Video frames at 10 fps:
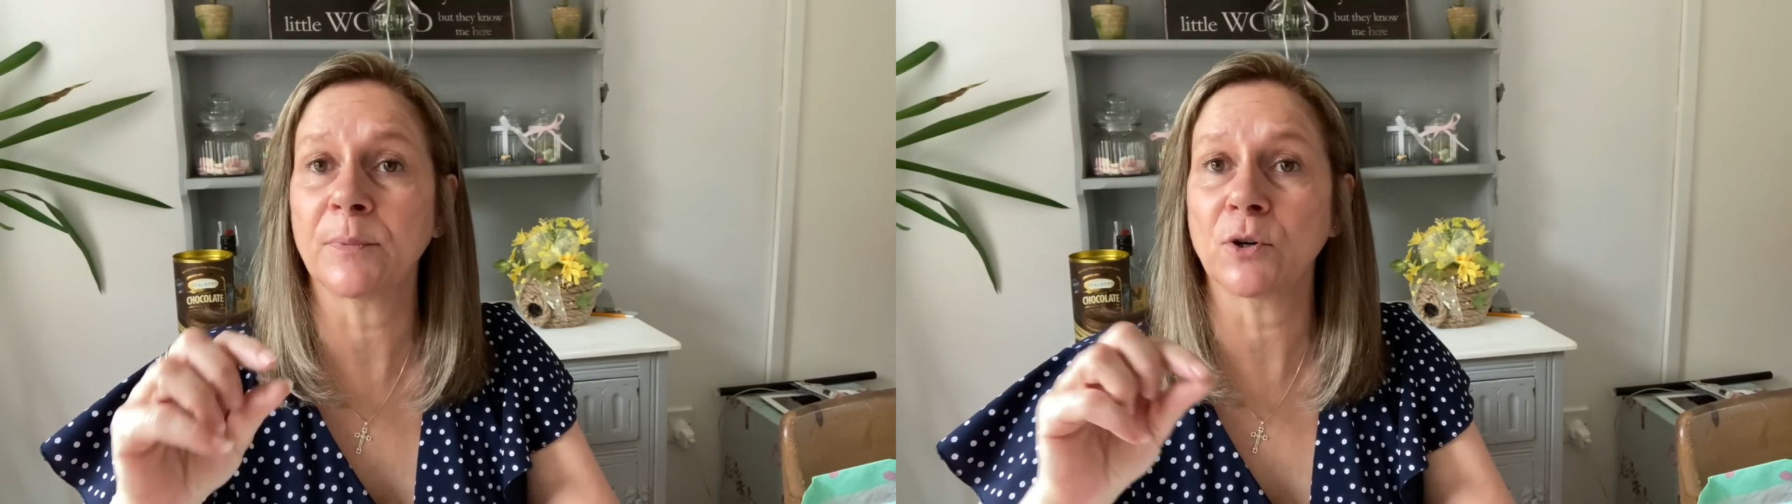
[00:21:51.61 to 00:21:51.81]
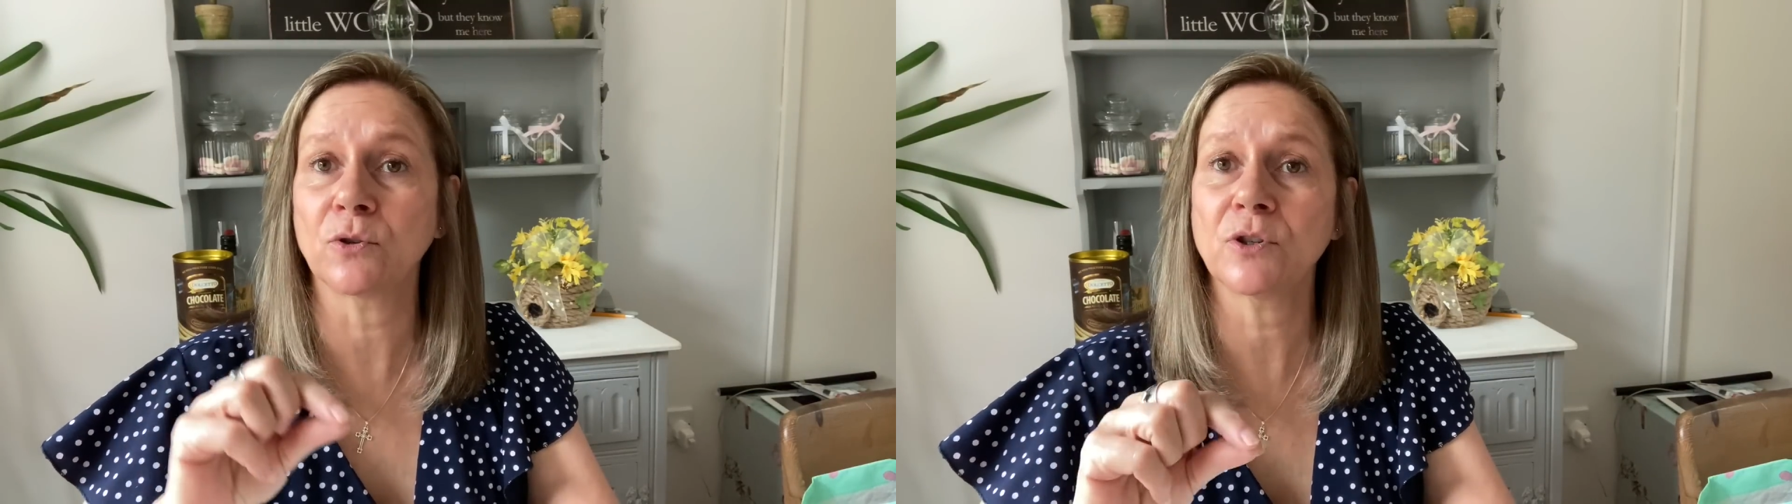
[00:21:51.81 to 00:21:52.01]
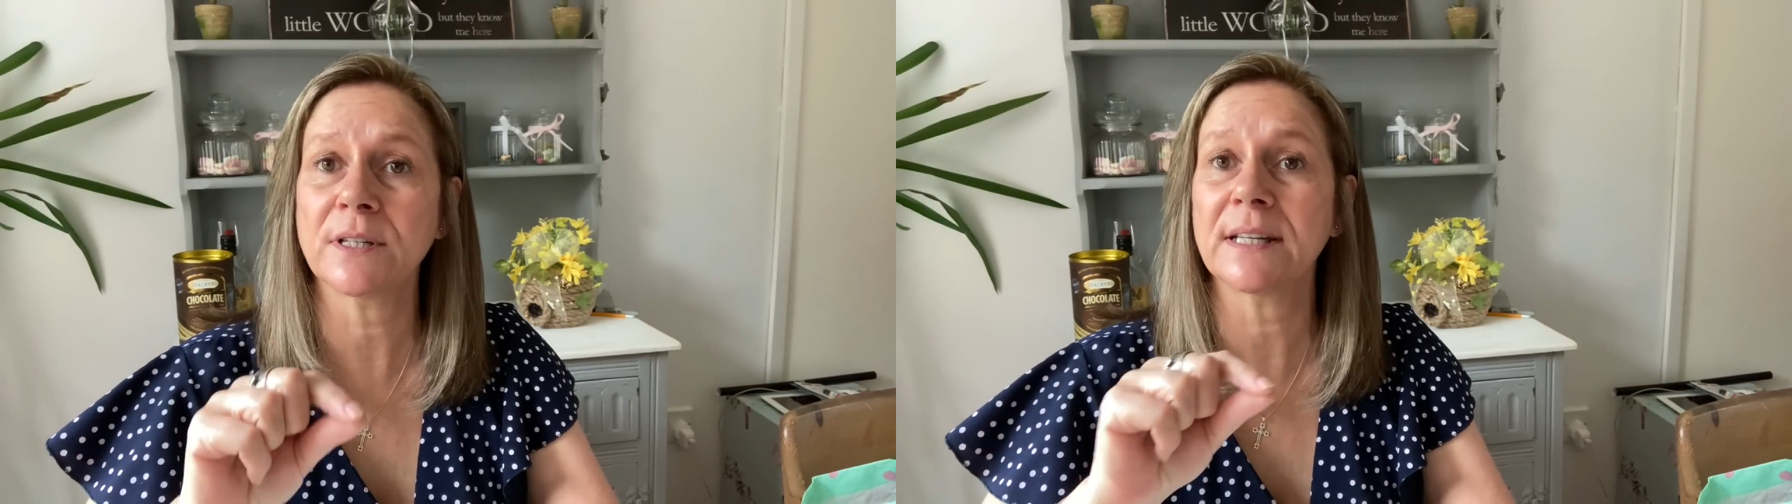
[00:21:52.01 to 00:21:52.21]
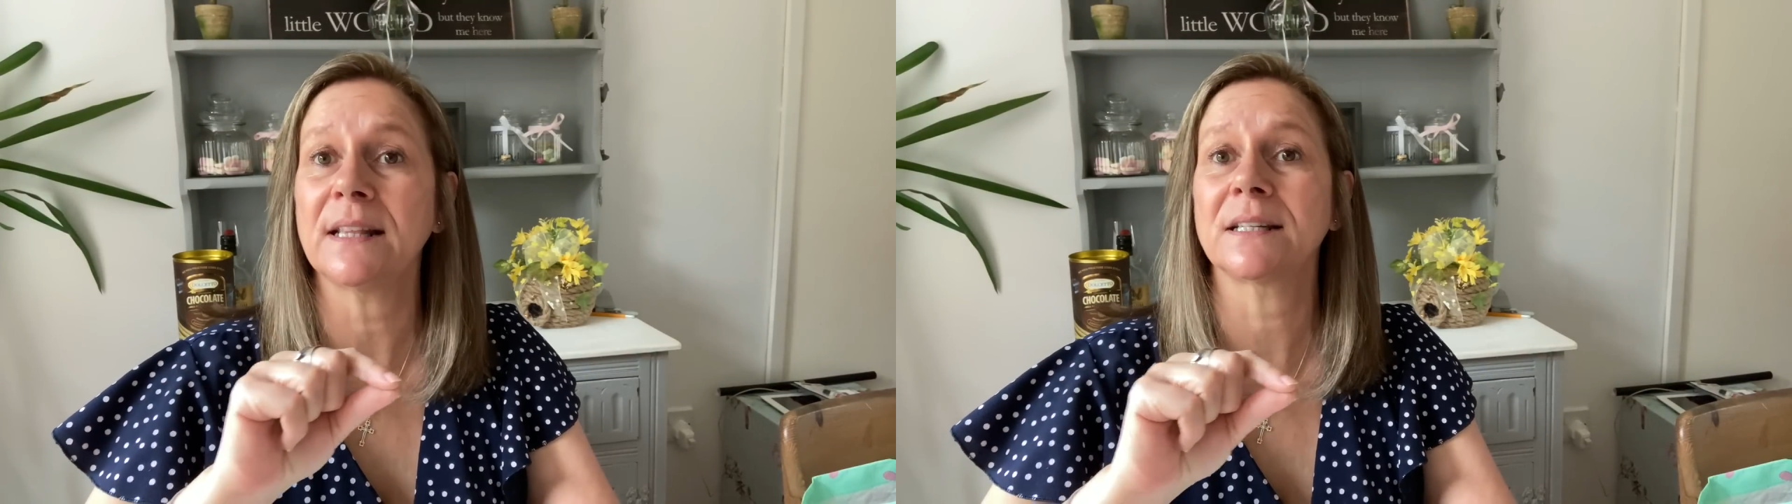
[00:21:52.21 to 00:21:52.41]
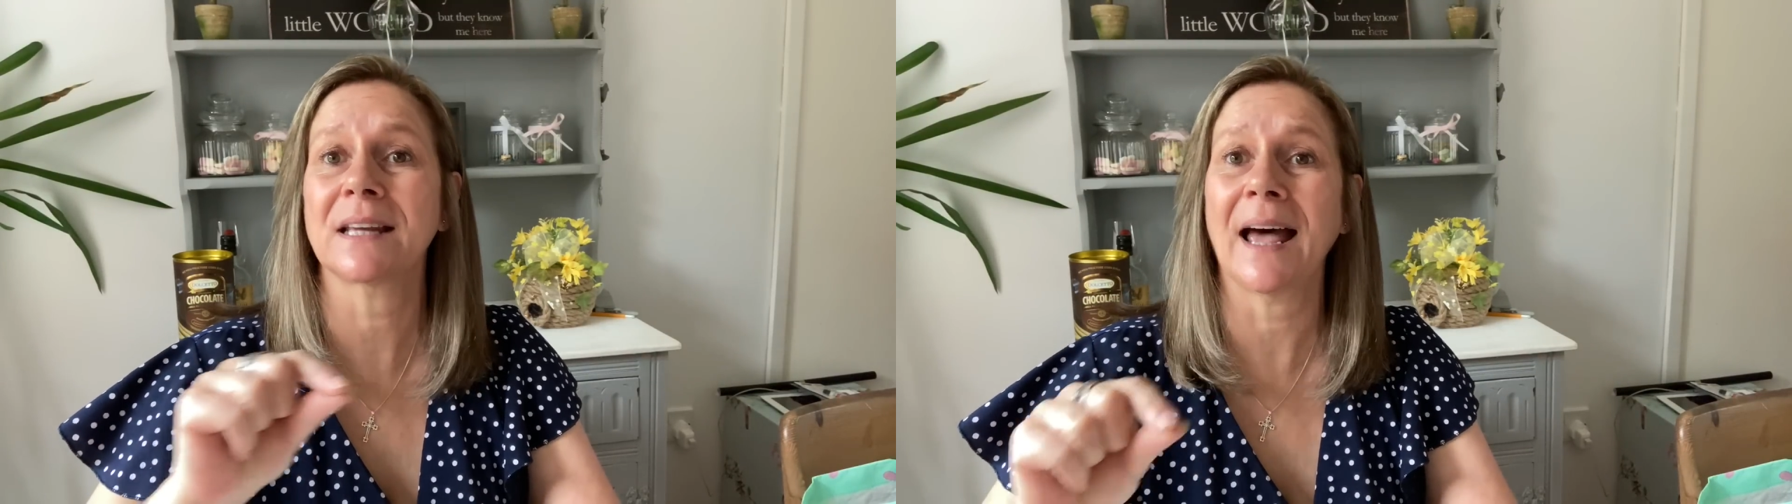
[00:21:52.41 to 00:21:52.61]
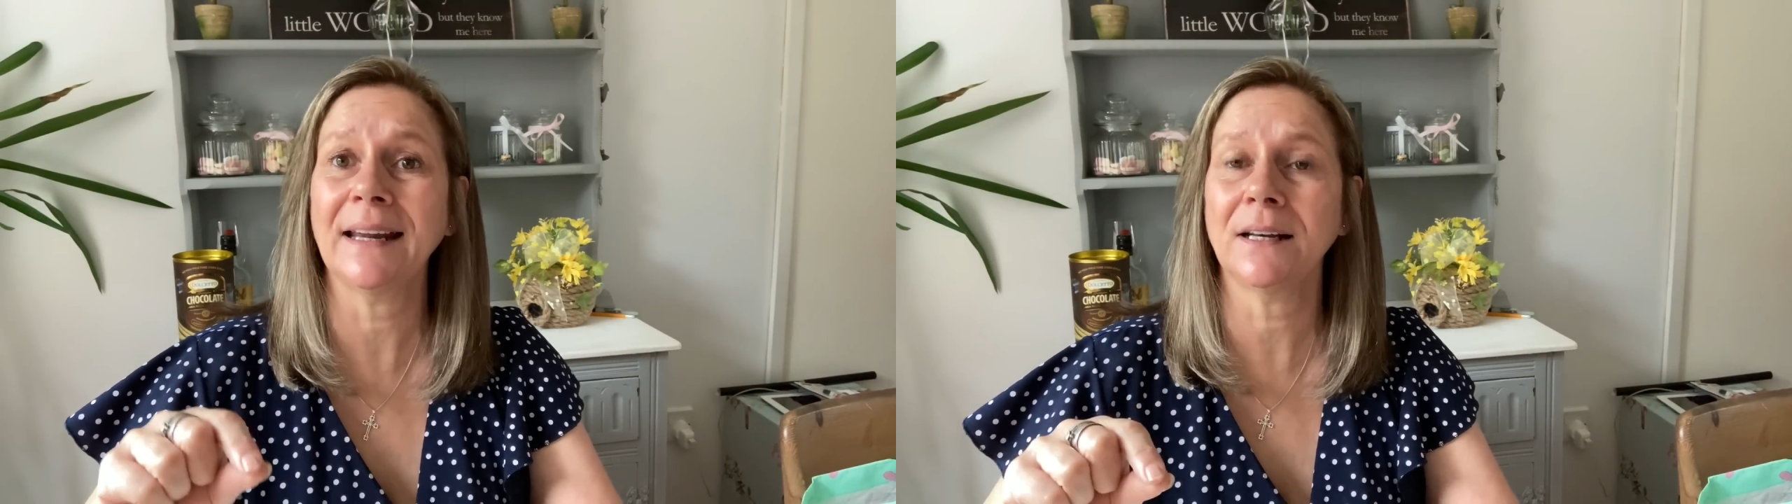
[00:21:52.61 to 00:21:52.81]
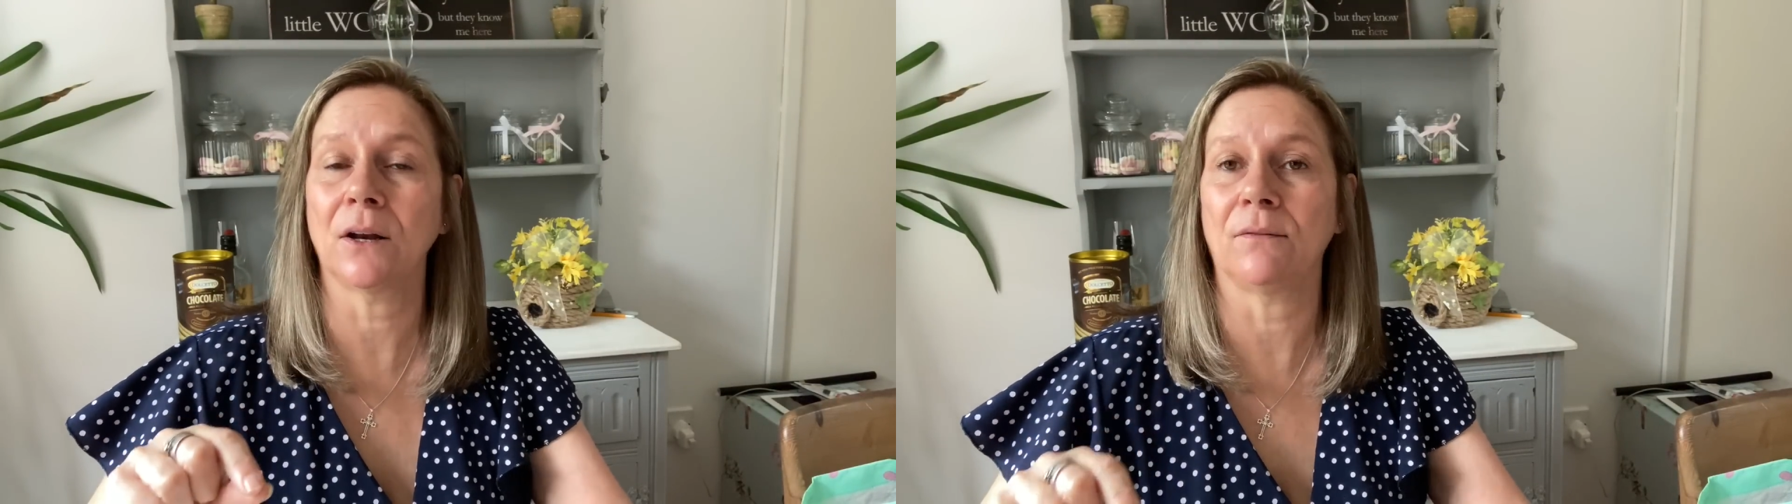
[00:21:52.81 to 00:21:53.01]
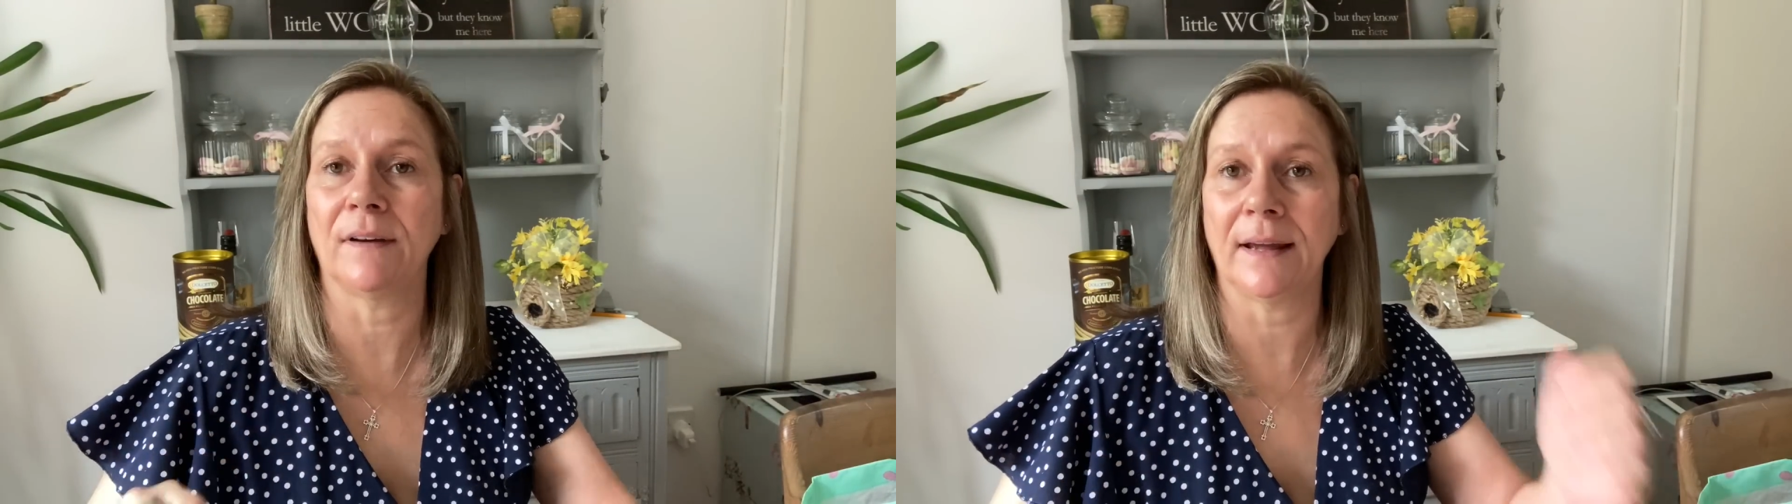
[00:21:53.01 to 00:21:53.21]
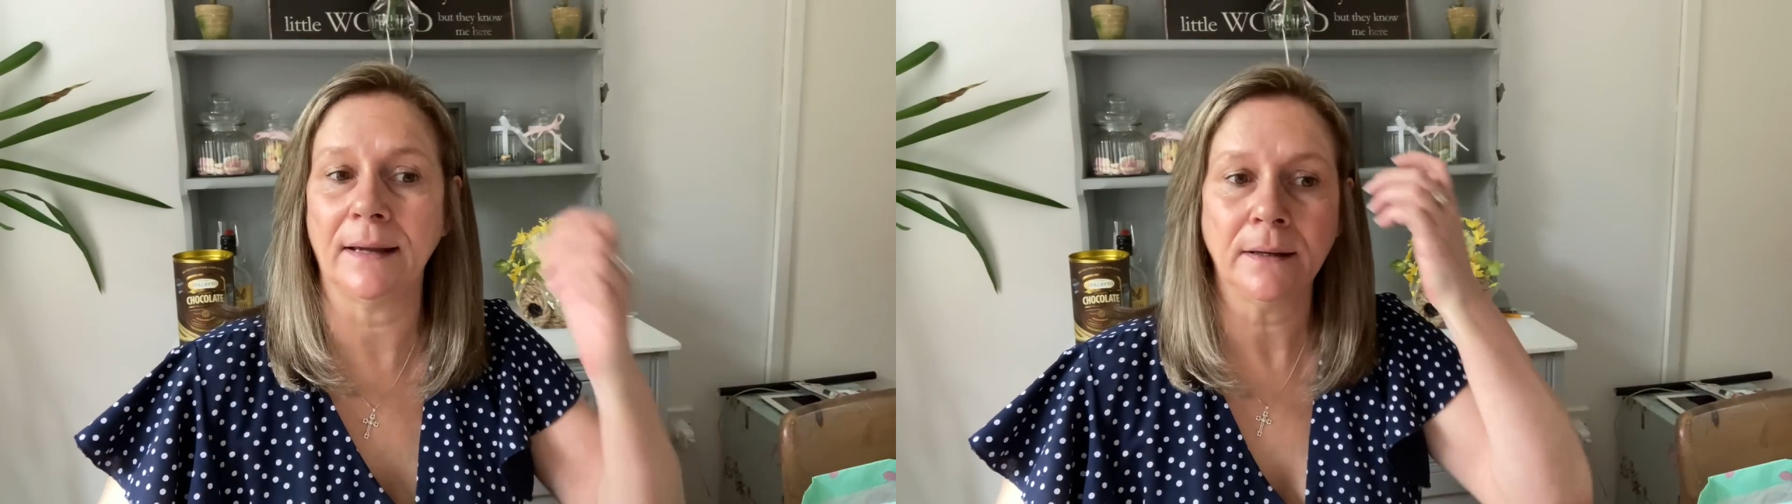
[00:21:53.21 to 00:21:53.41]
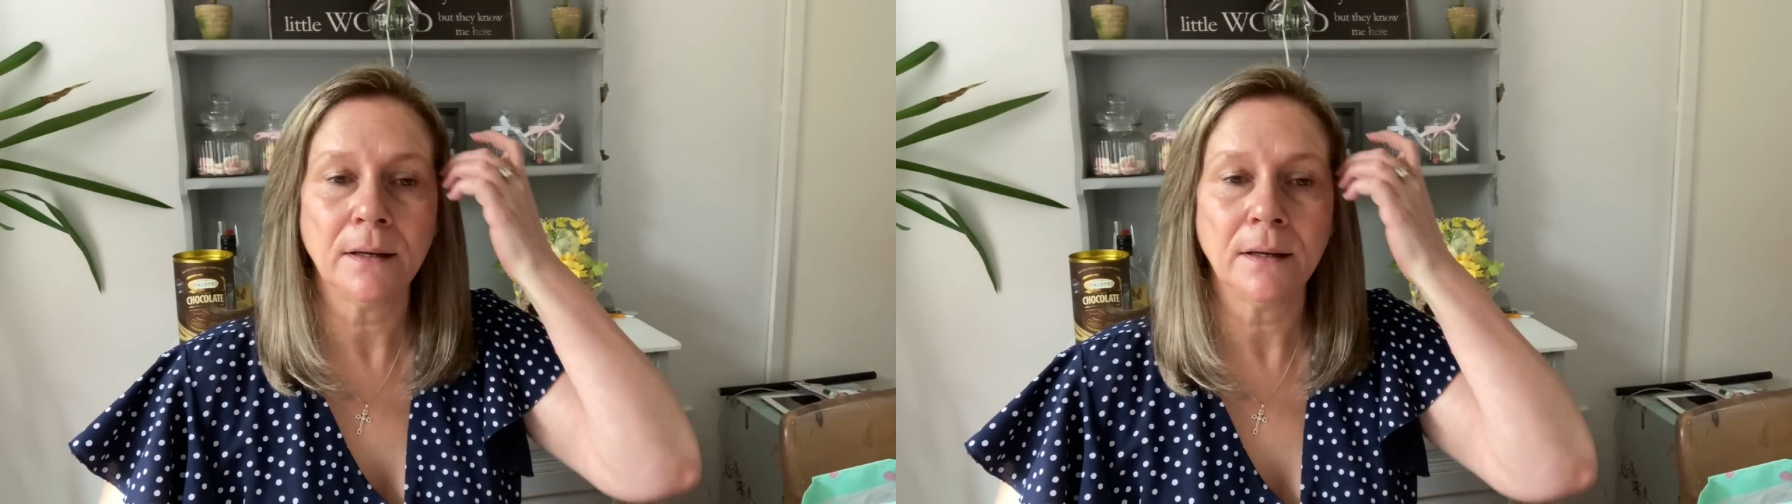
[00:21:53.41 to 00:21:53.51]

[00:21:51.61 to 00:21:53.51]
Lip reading: but I couldn't see the title of it,